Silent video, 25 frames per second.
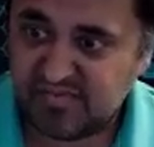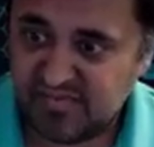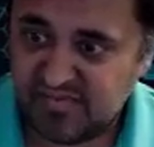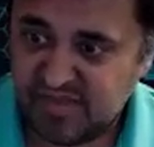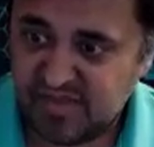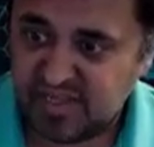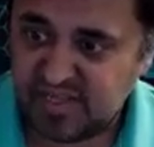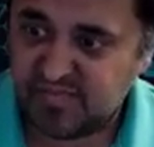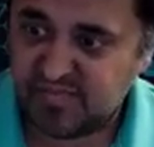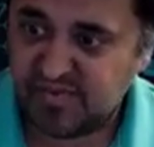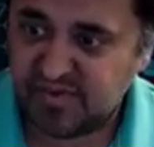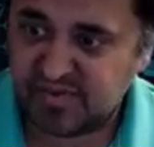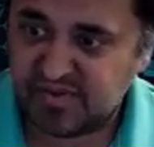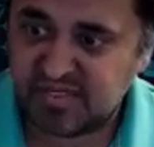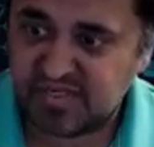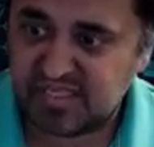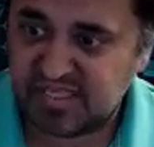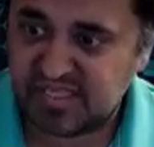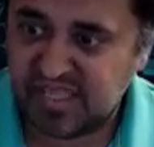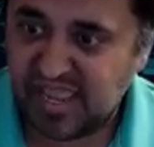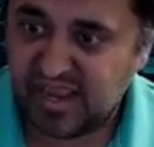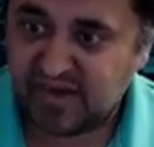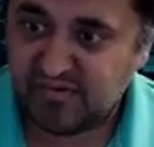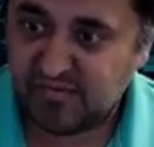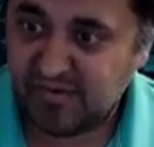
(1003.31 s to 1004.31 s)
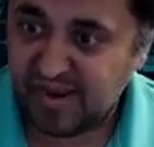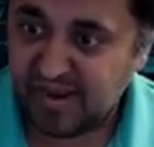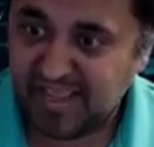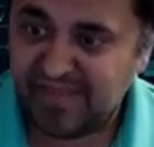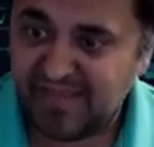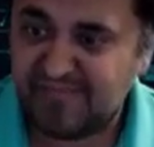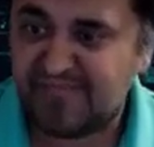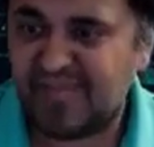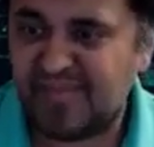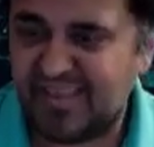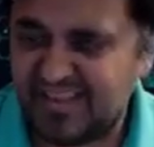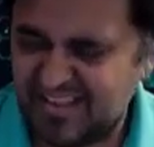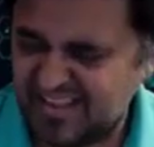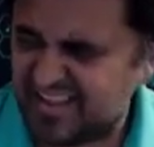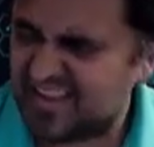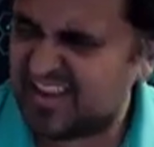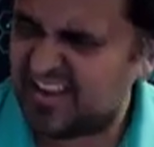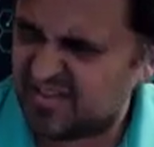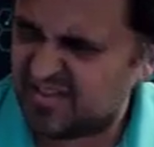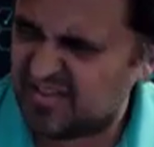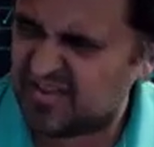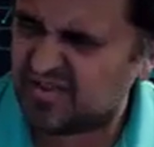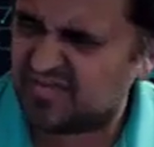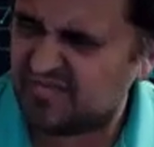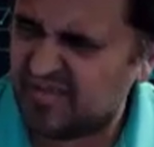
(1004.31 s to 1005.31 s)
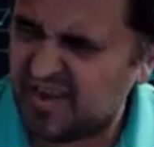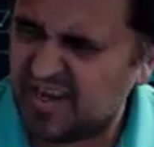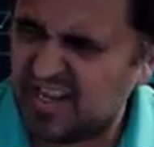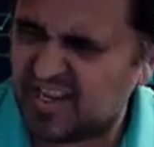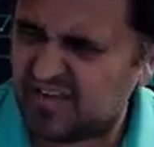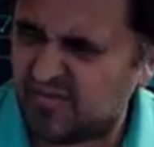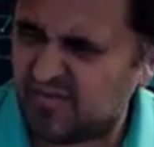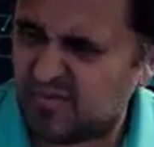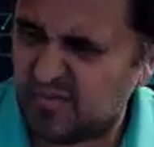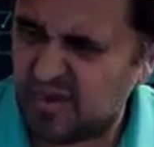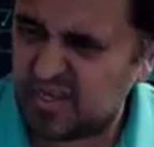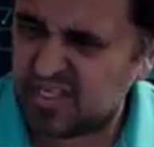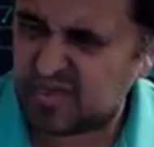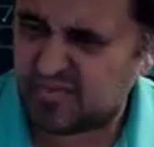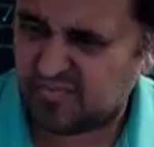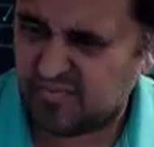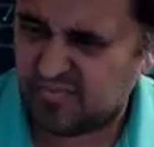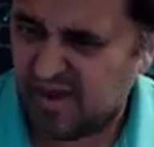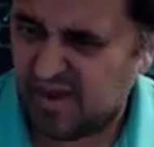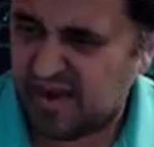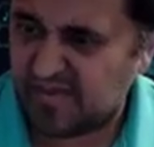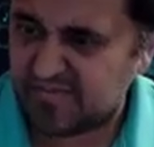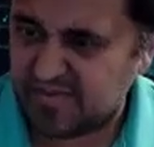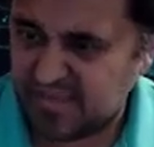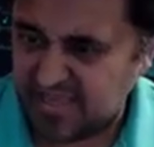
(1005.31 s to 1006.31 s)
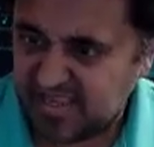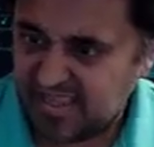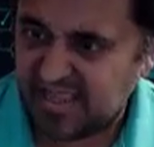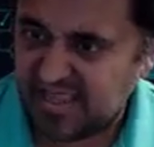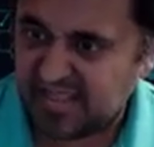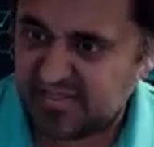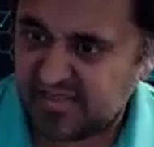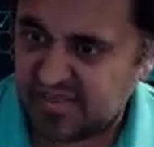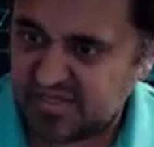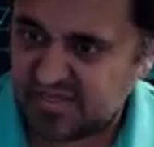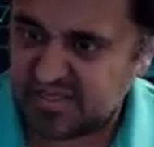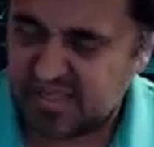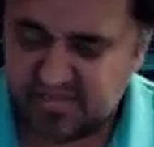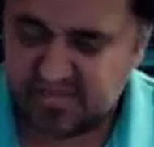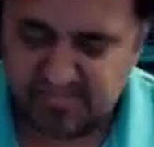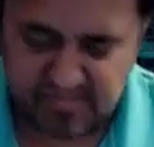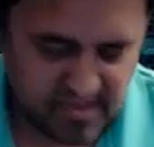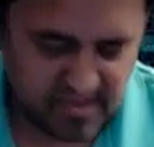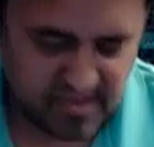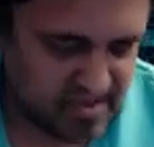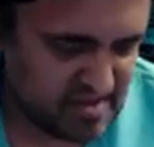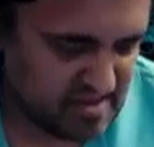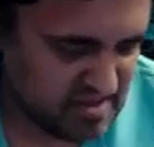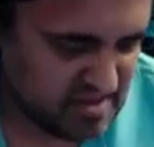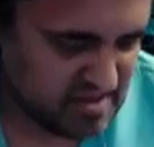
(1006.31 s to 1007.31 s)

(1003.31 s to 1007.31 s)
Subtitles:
Let's build Snake. Ready? And there's many different ways to prompt and get the same